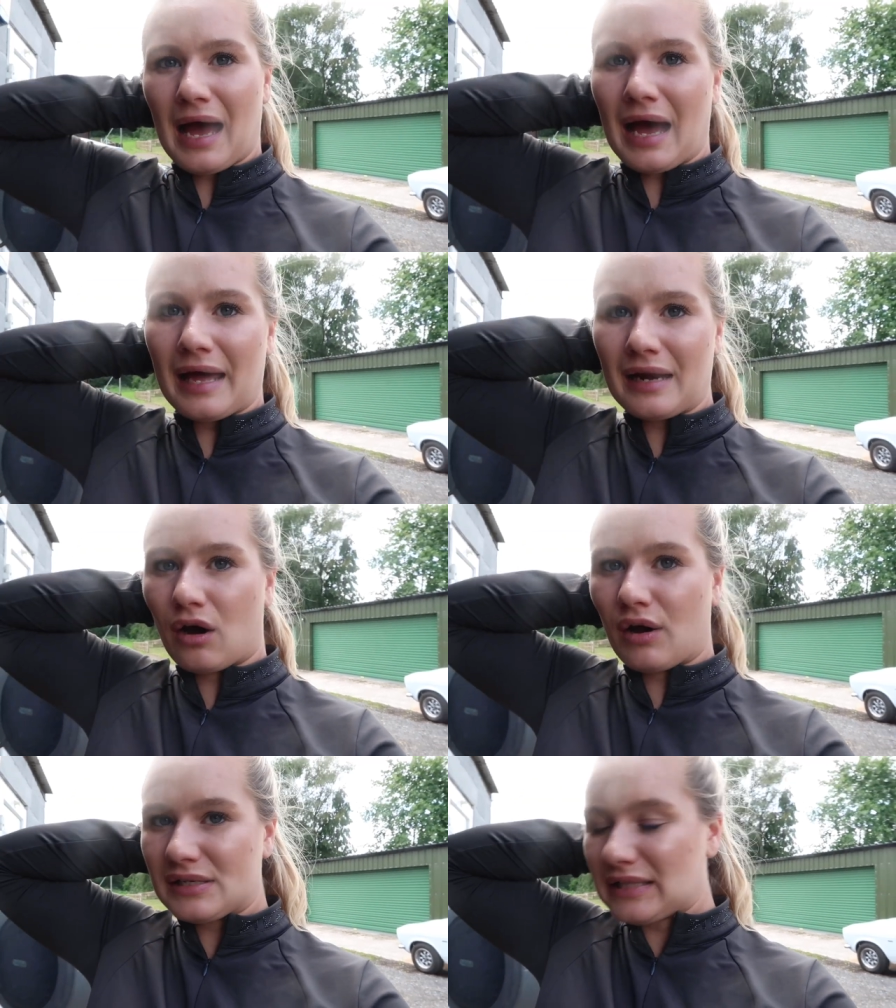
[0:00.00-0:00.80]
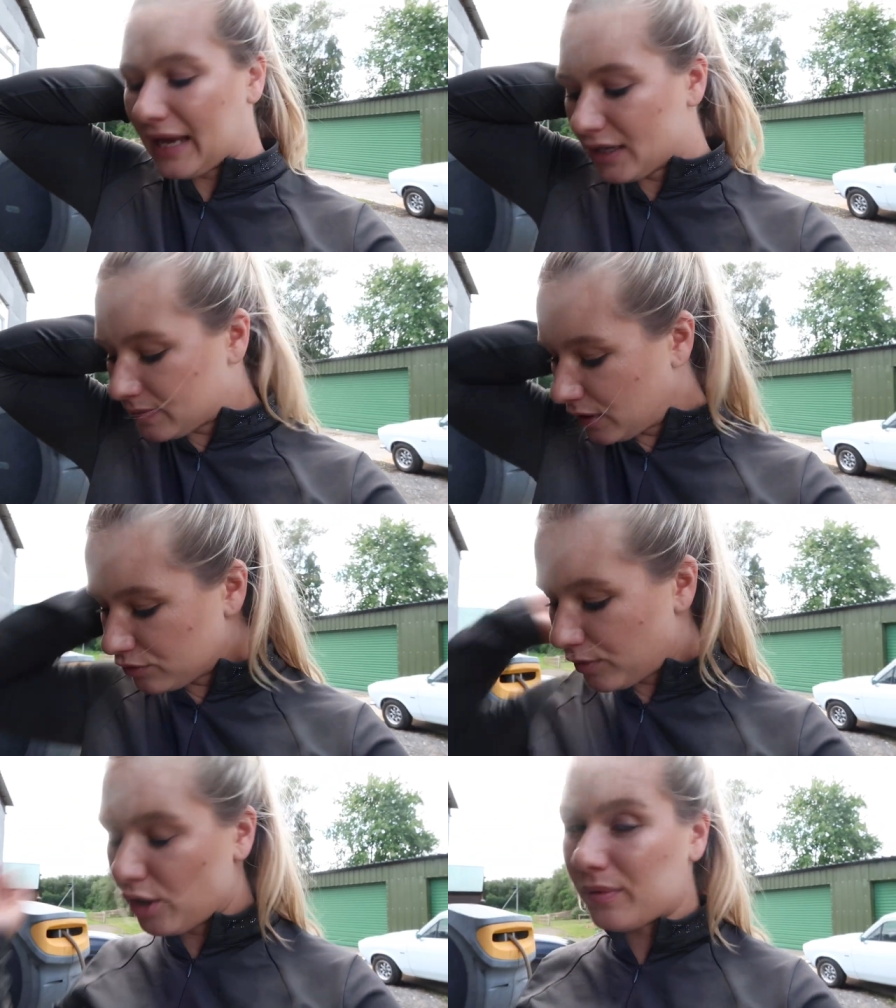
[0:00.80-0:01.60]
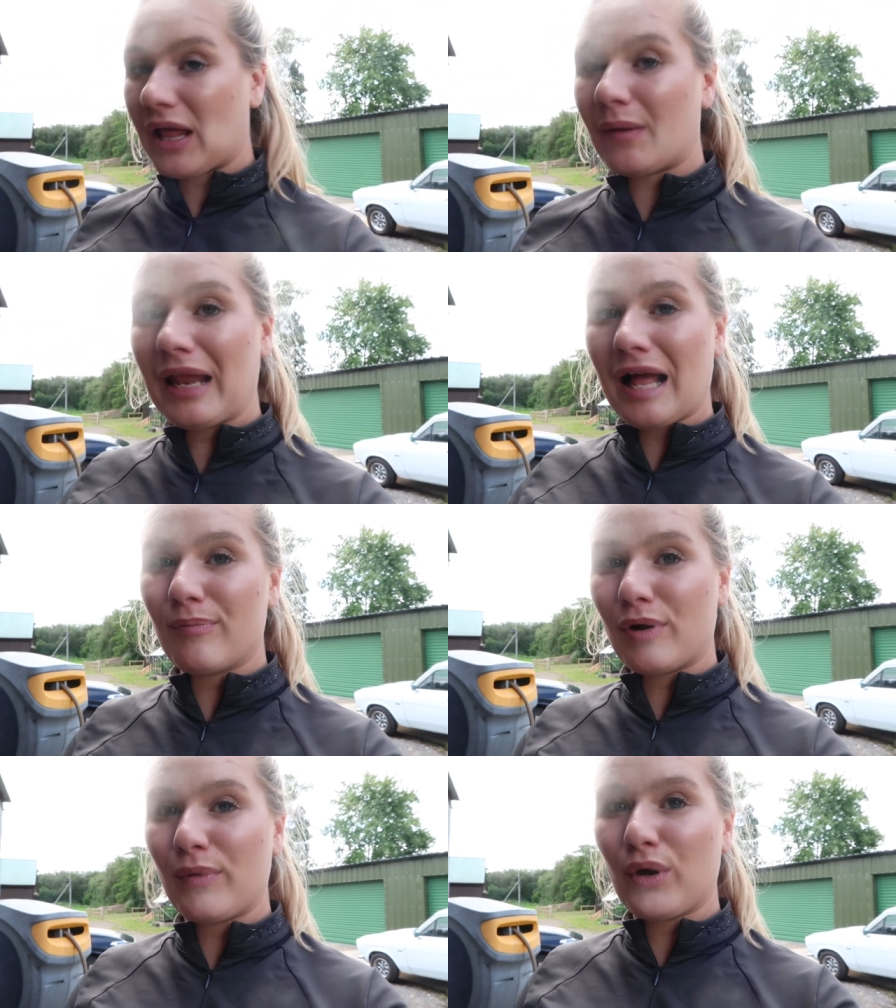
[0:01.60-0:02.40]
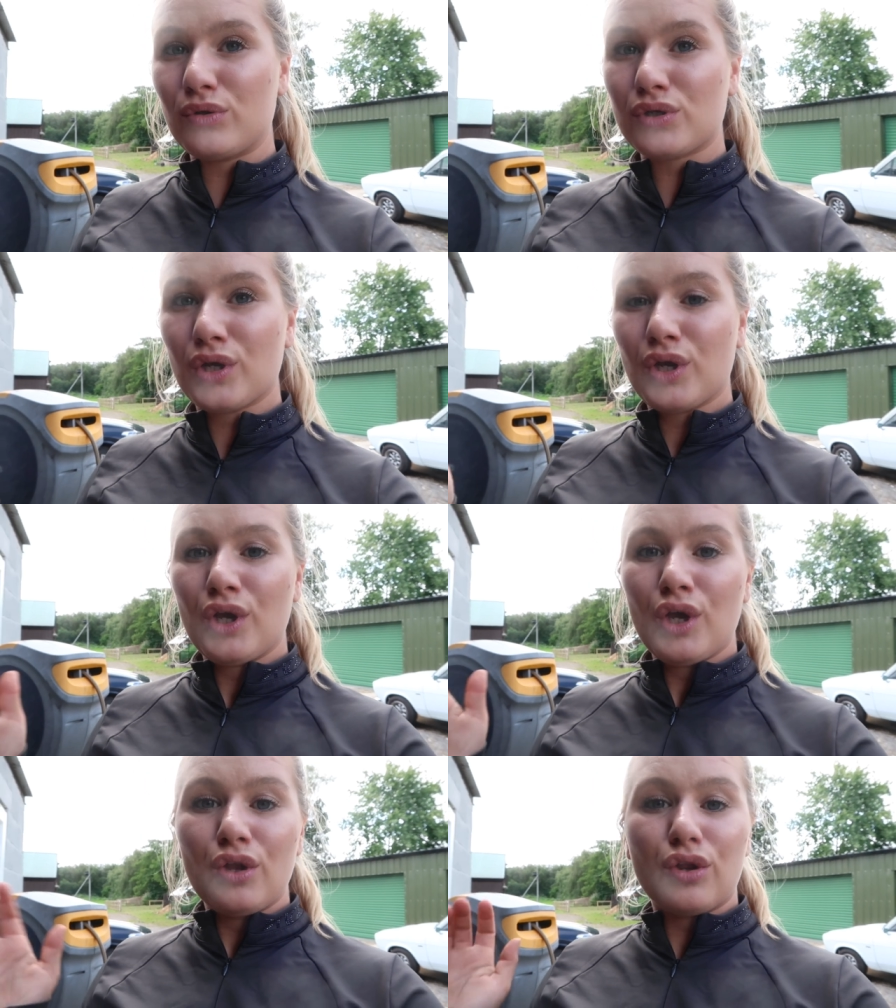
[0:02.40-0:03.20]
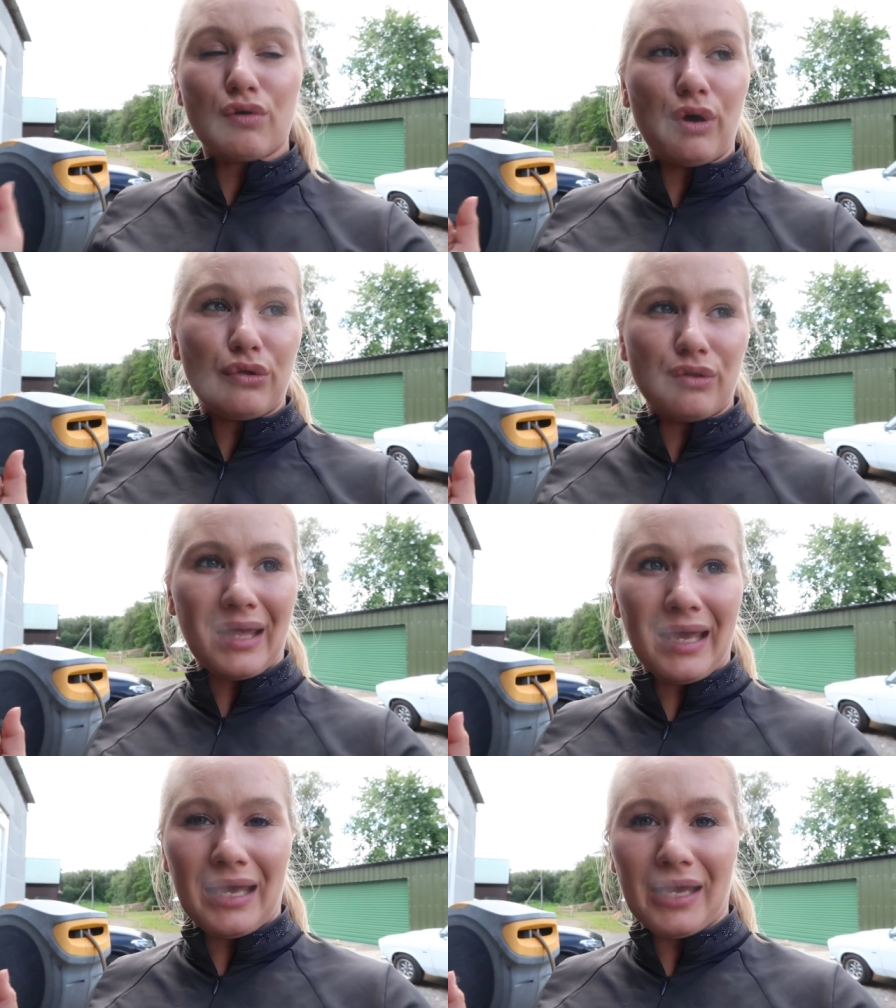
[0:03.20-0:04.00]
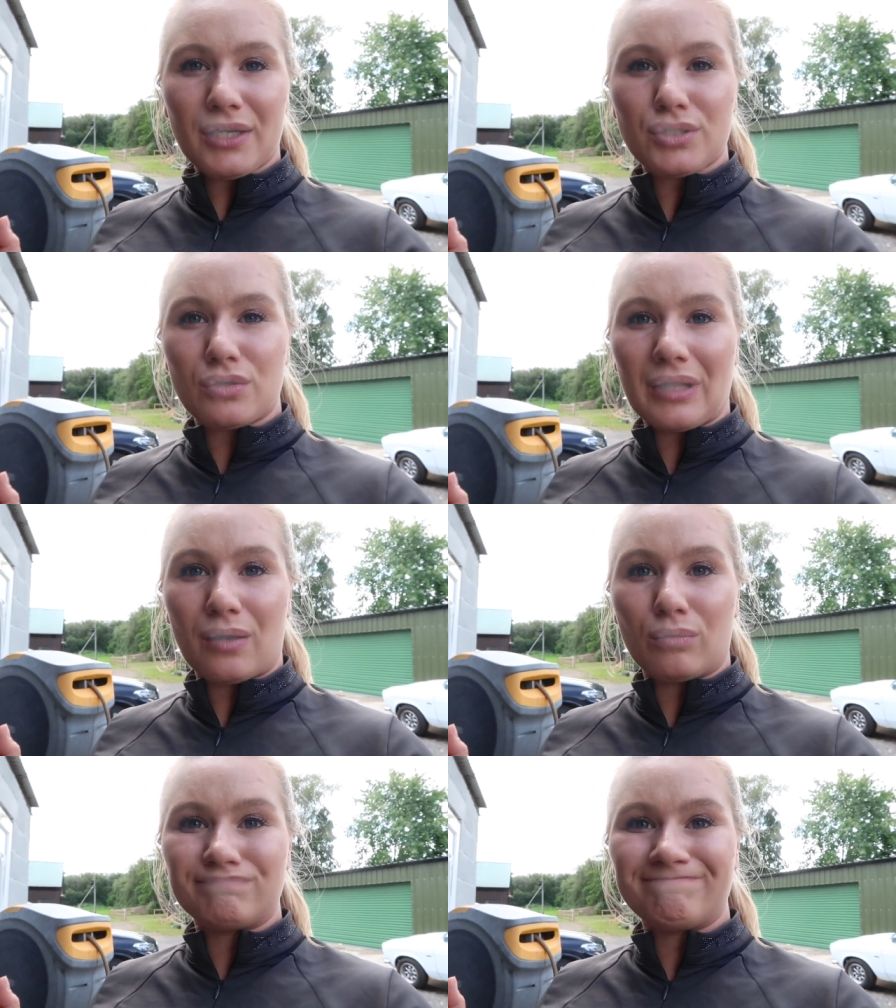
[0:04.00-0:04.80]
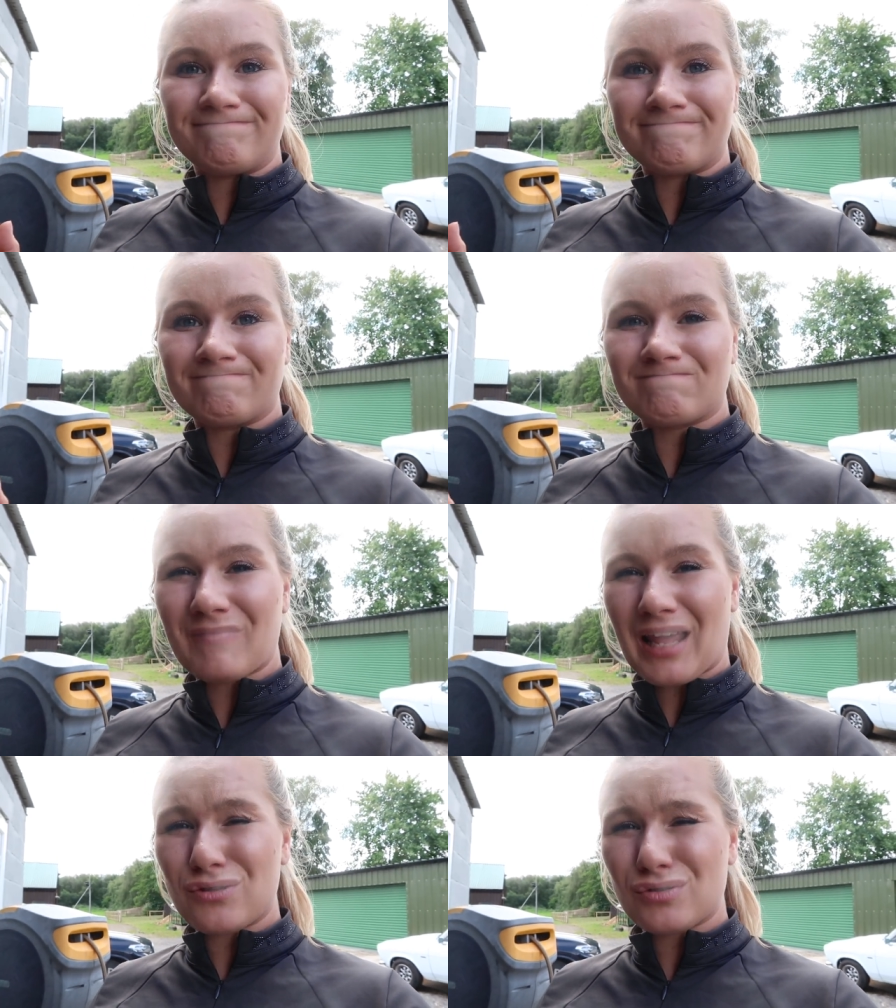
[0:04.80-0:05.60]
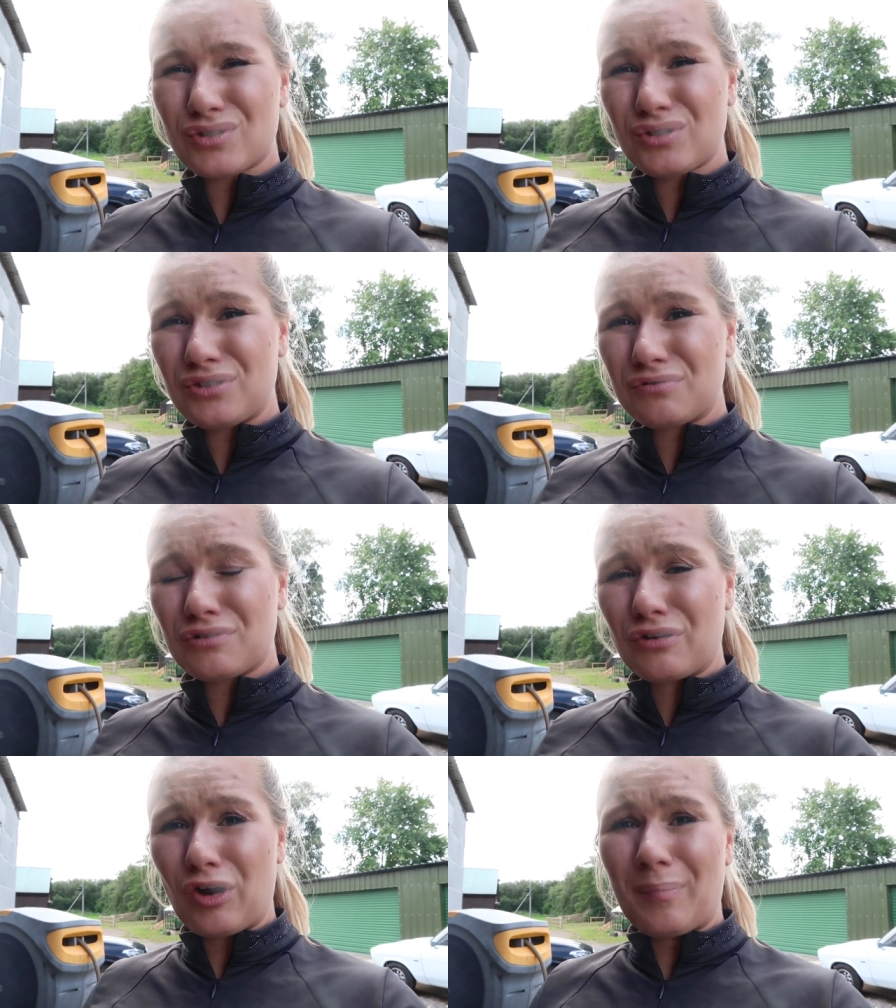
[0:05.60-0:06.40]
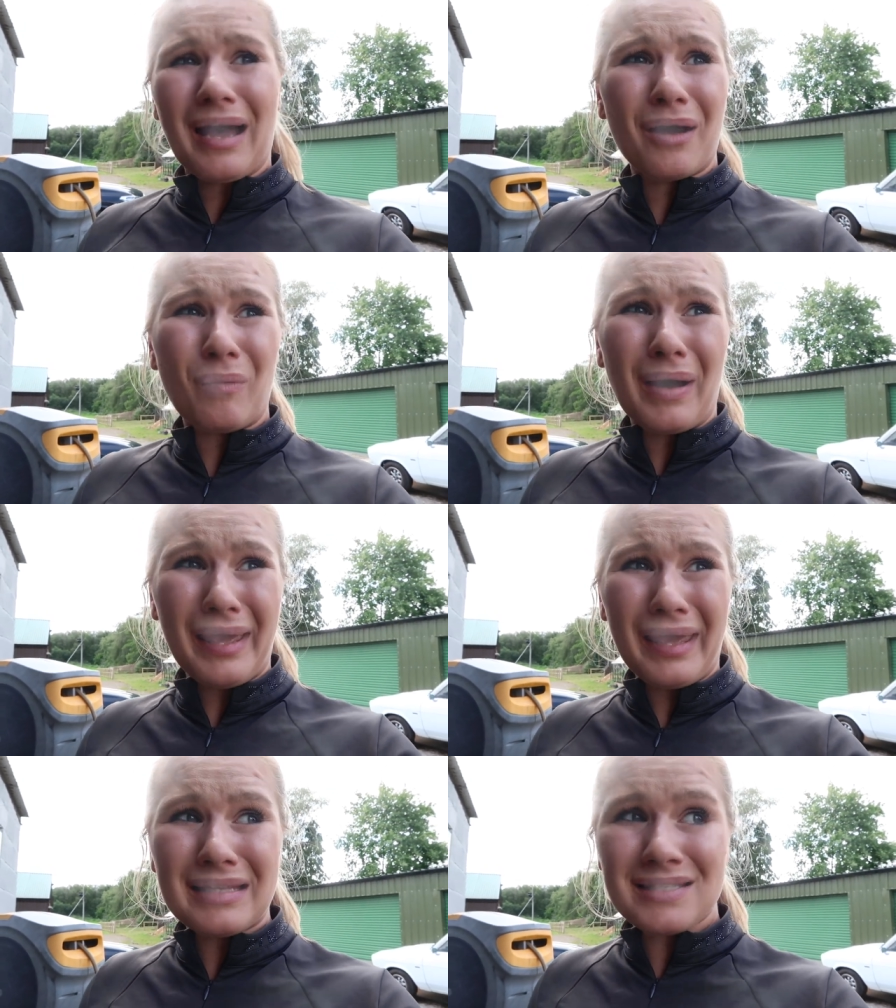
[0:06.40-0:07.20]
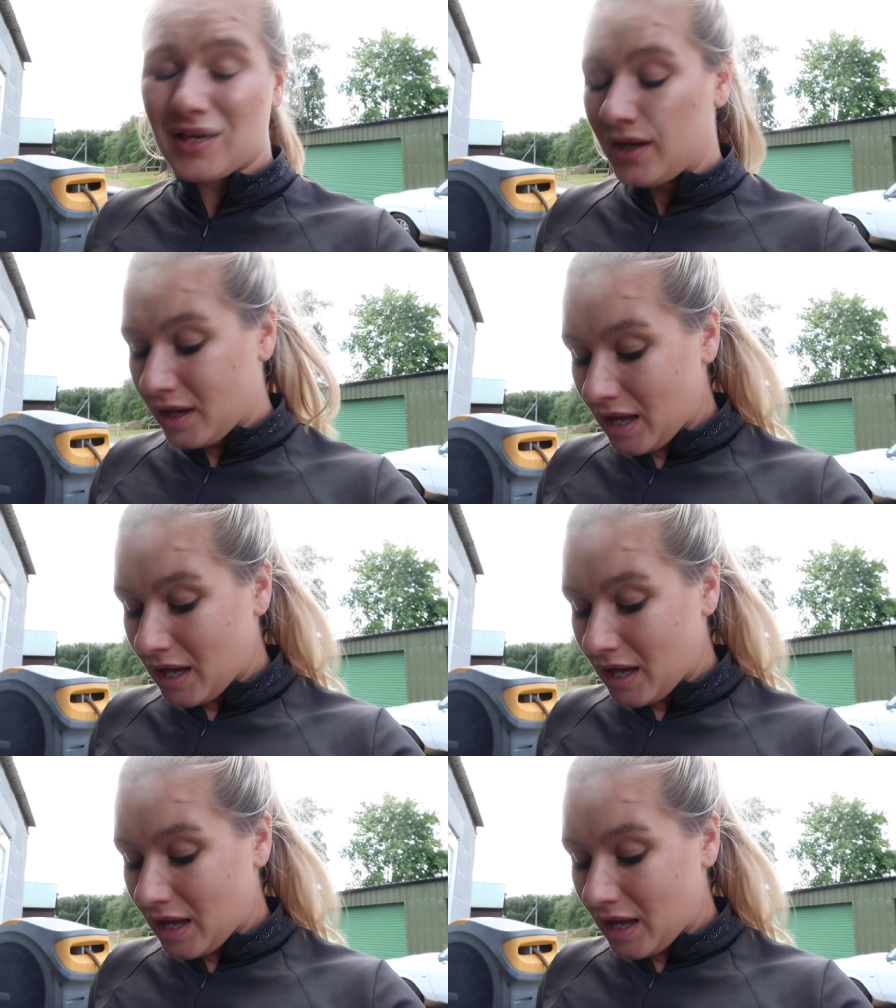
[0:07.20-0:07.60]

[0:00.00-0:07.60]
and on his leg as well. So I'm hoping that will help promote the growth of the hair so that it doesn't grow back white.